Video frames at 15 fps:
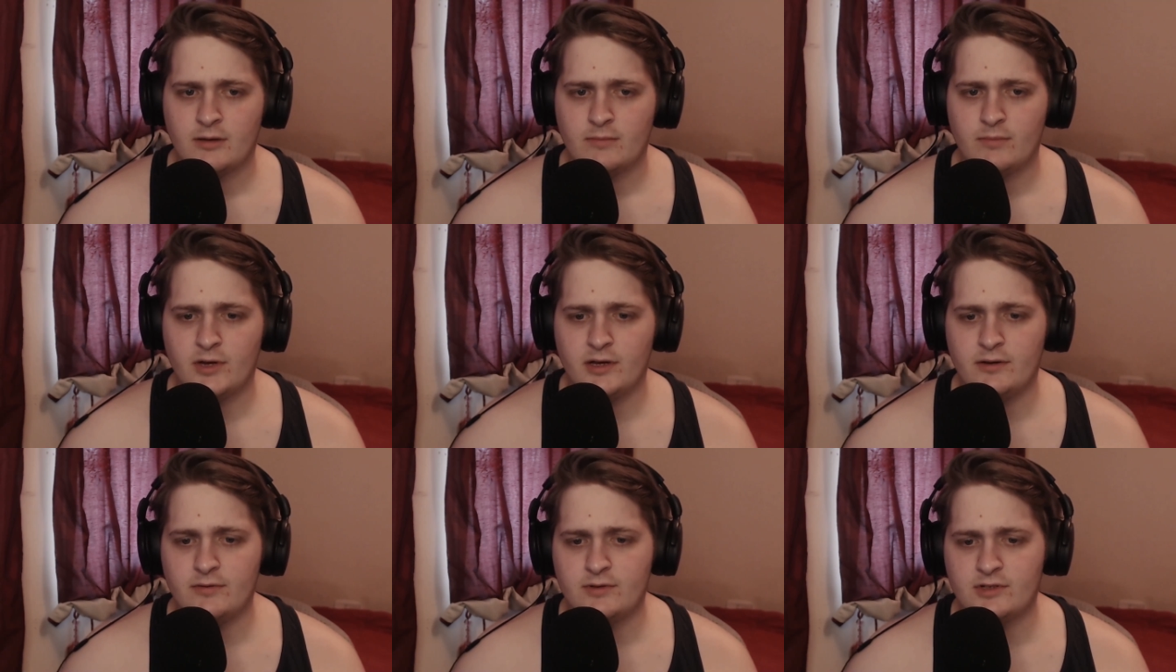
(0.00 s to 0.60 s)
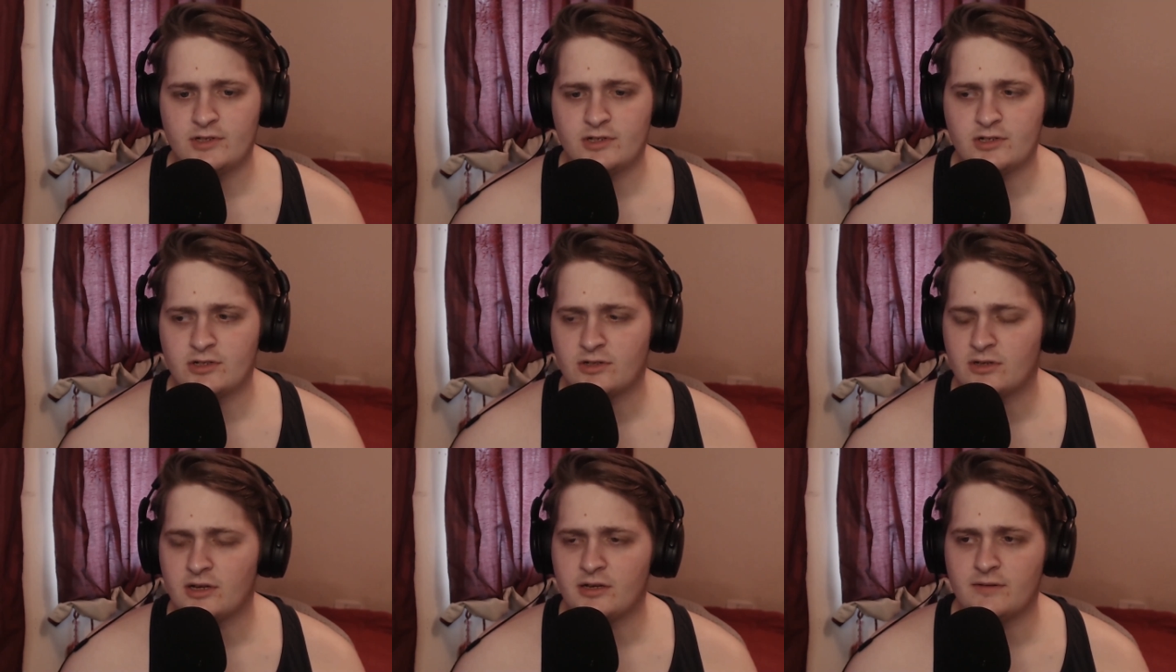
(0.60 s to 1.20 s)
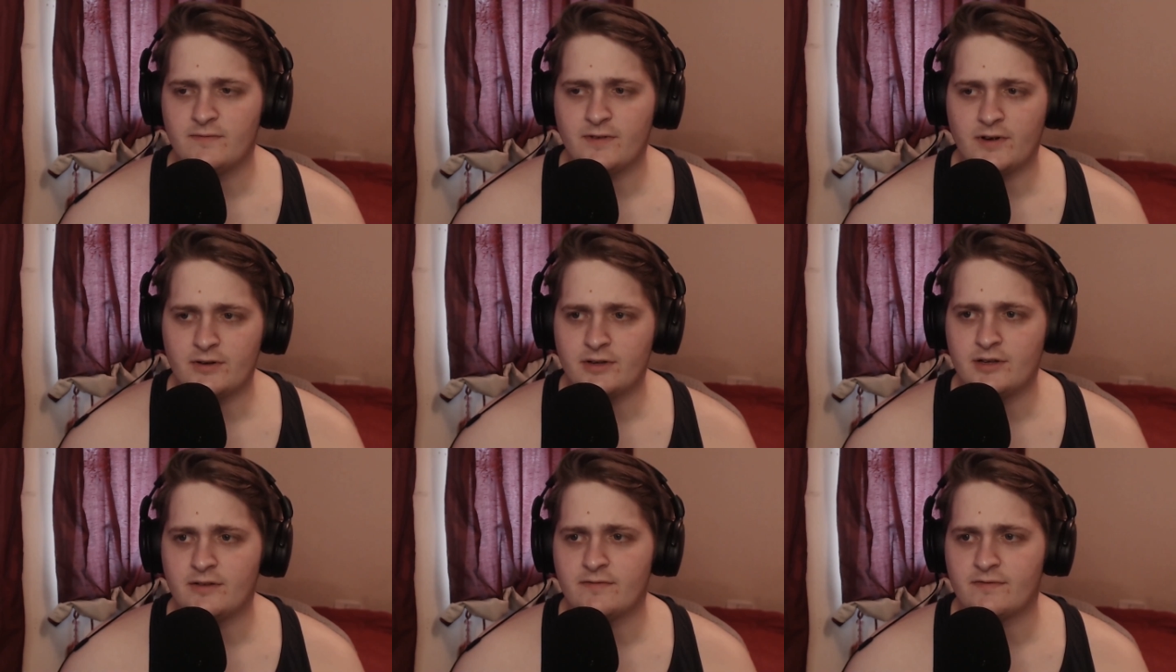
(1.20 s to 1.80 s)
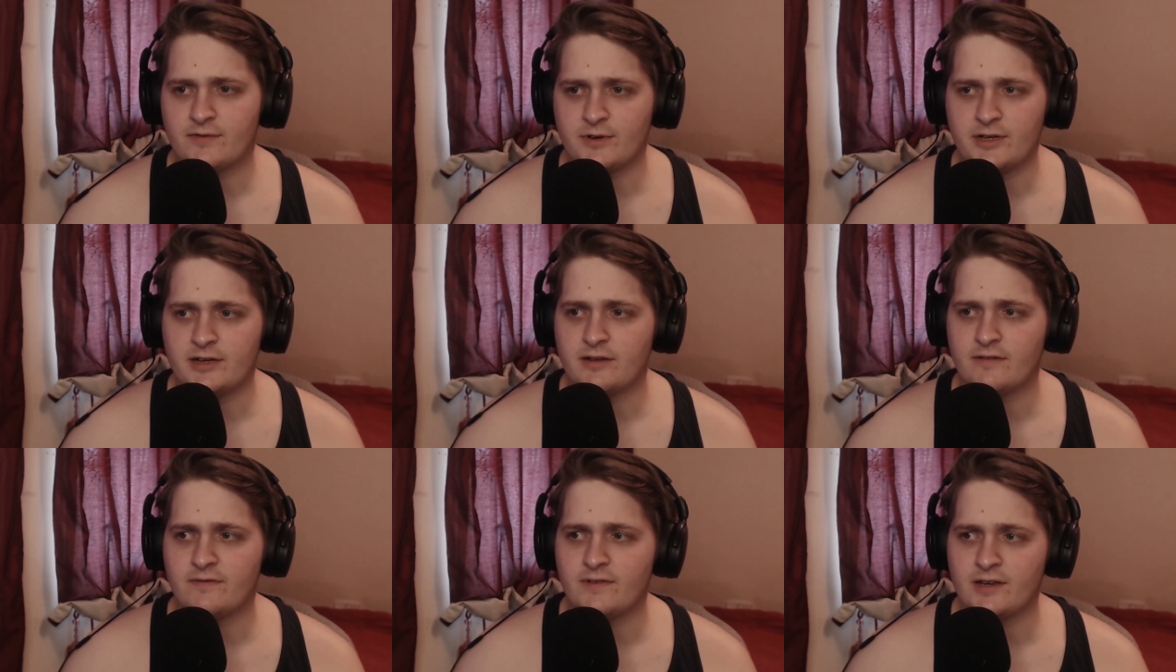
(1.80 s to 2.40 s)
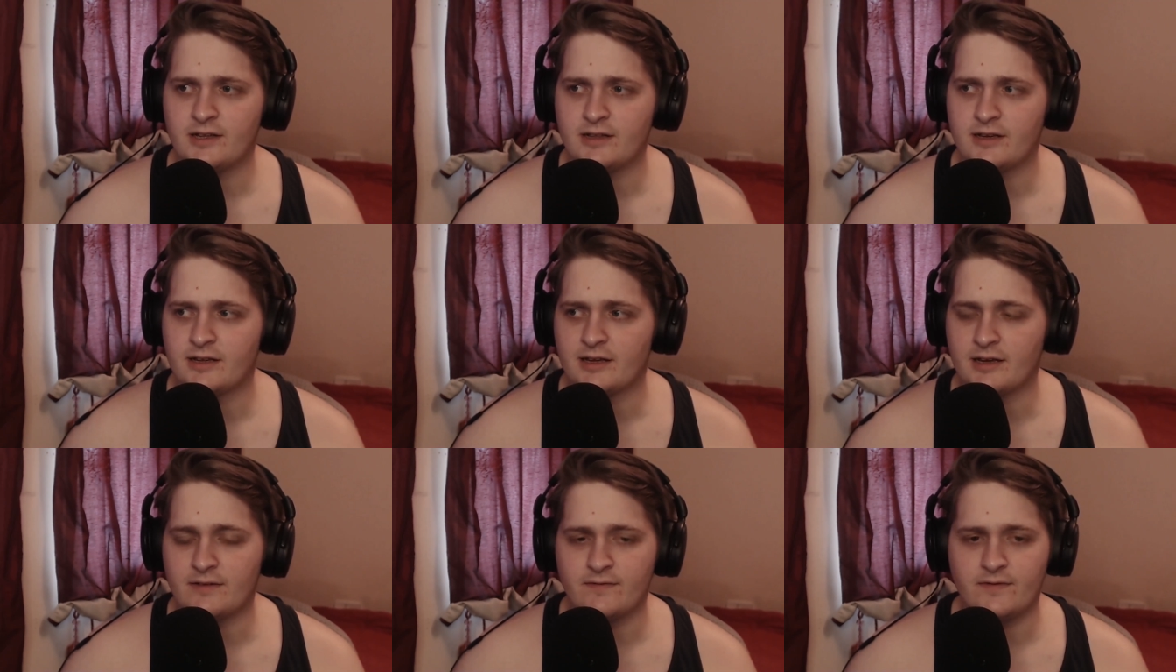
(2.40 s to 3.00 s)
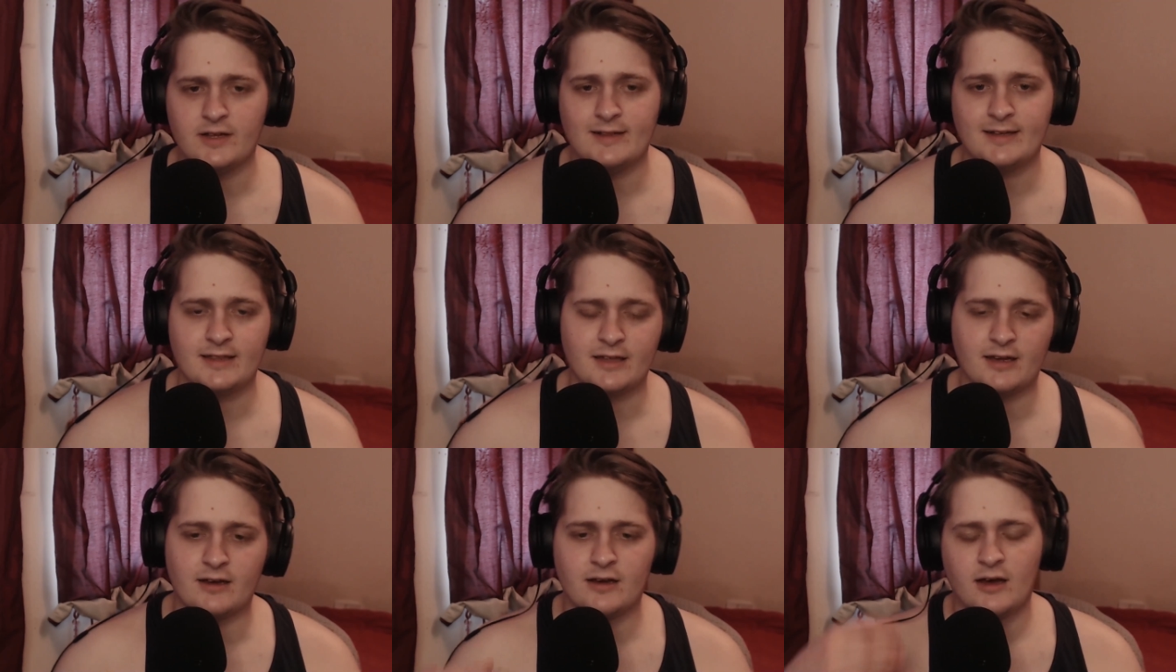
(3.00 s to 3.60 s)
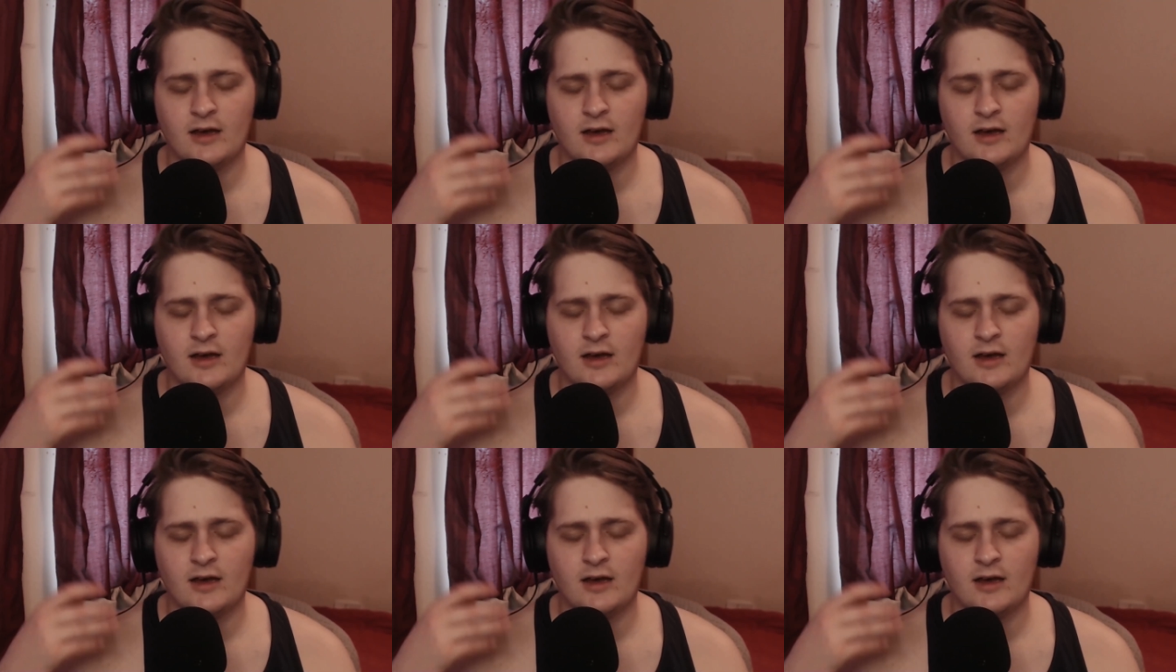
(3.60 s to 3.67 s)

but it was just a very freeing feeling, a feeling that